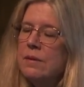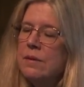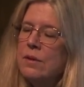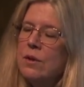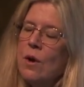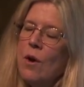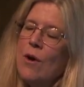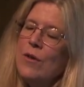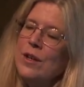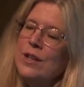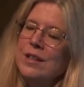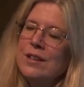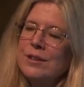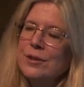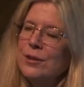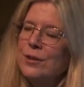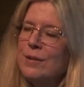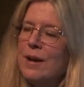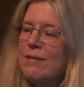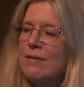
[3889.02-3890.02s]
all the
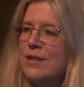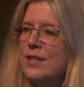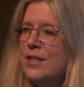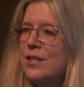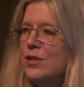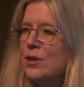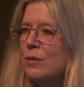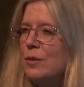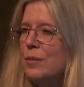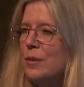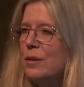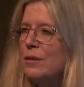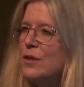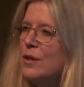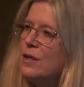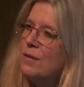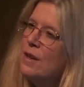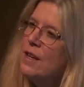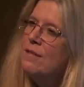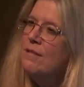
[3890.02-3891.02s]
Nirgun references are removed, so
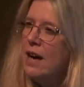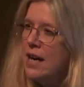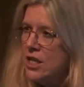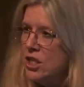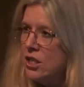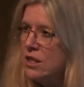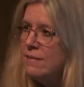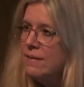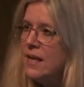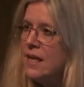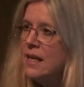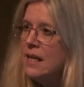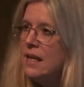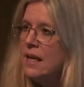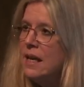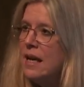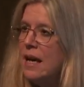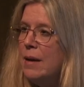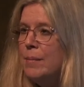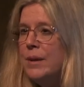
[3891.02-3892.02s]
it's very Vaishnava,
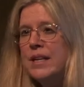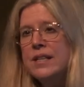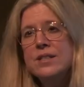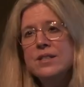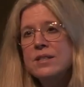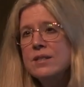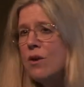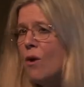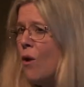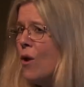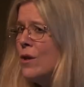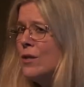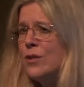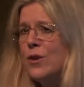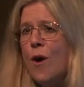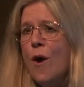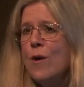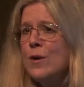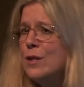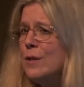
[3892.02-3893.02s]
but it's all
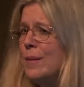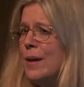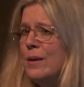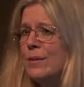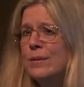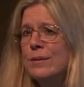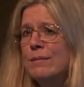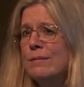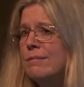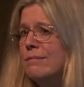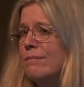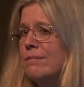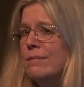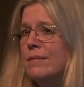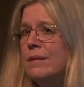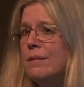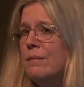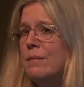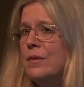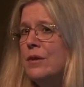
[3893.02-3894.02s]
songs about,
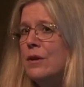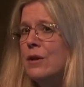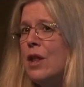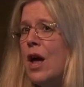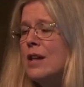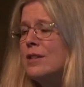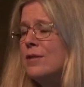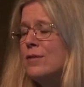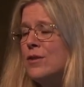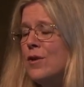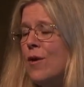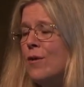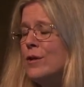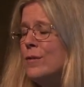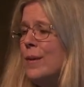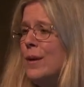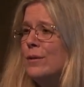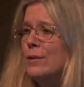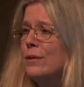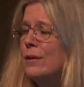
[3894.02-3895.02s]
there are lots of songs
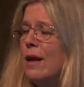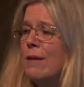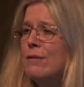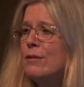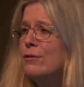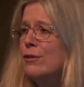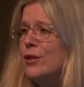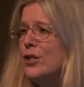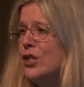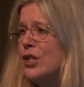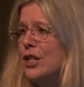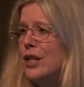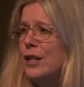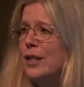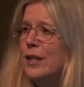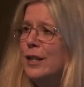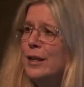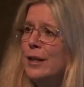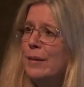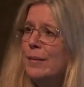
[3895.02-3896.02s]
about love of
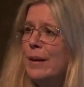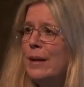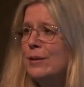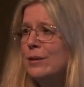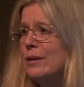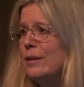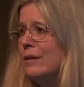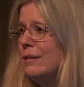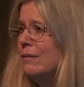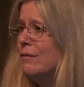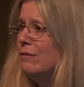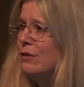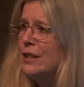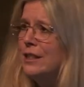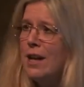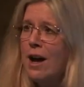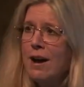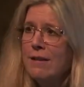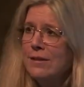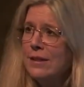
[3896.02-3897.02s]
Krishna, about
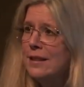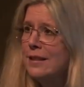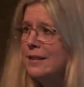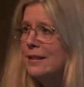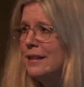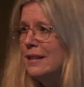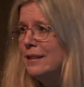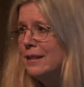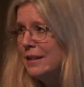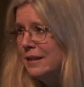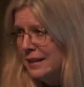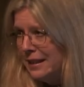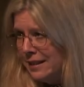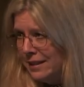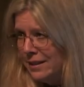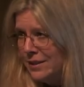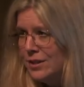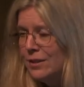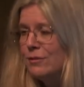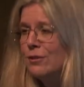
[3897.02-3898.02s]
Vrindavan and the
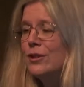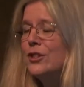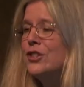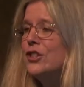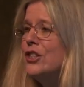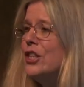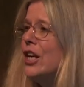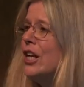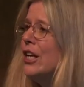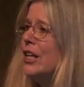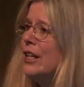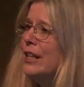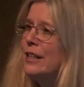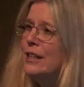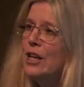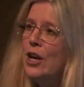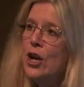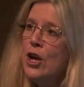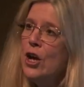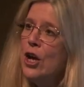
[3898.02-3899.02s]
Leelas of Krishna, and
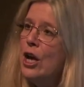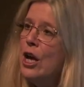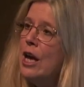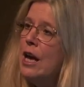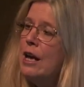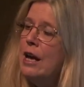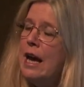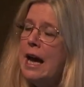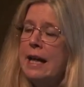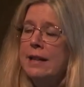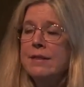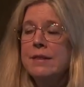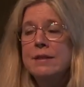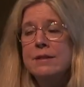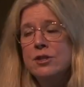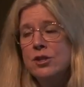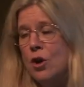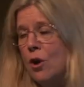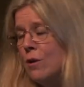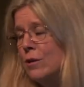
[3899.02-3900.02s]
and
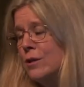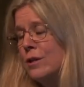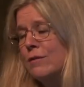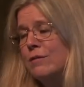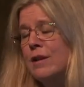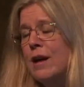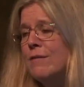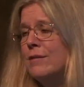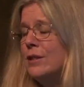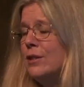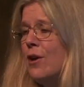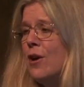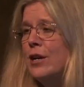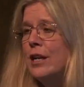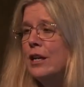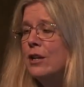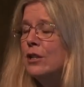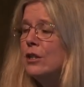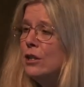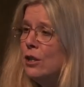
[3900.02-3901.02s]
songs of love and
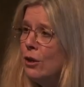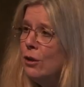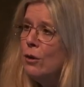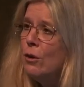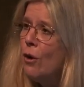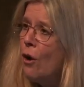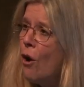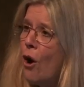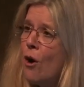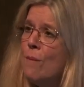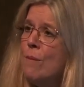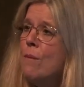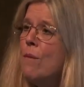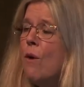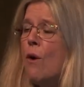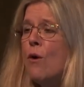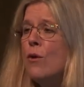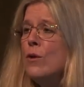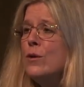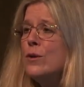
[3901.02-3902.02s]
longing. And there are,
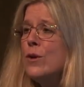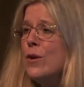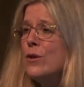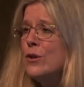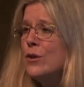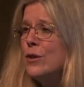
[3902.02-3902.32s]
all those songs are